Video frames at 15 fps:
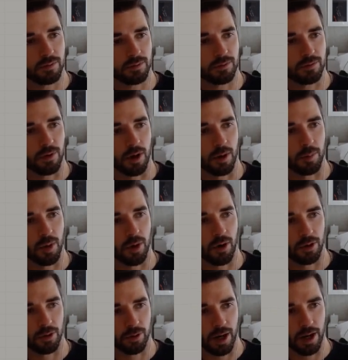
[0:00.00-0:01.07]
from our
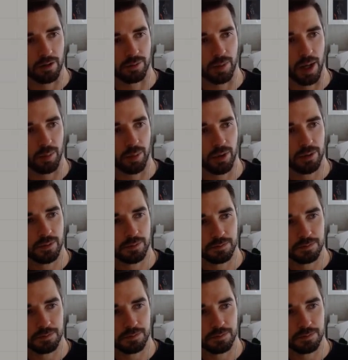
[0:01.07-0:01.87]
graph mapper.